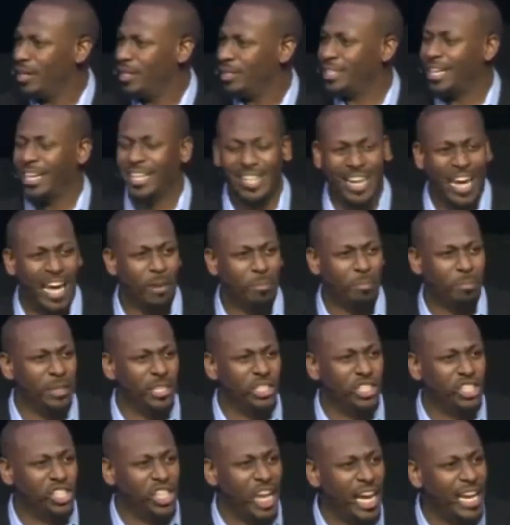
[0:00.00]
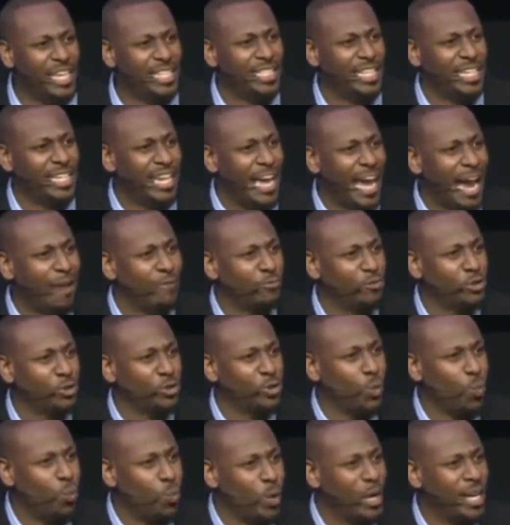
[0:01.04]
to not be chasing after
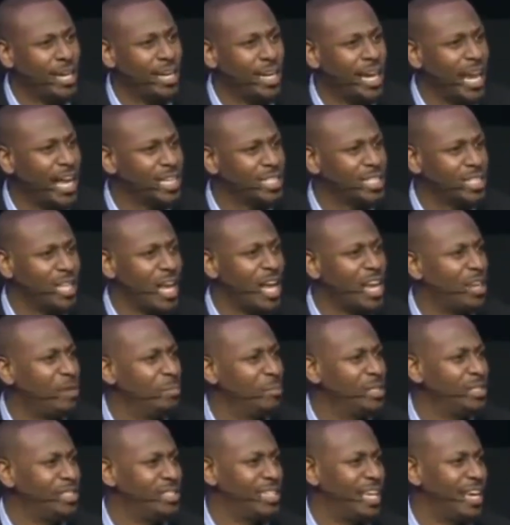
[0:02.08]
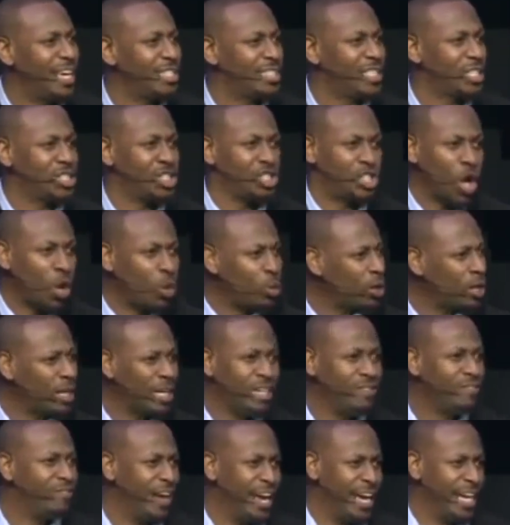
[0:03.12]
the wind like Solomon says is
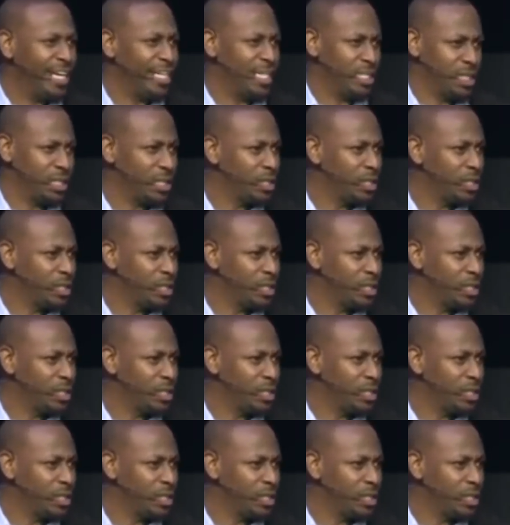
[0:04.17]
totally vain,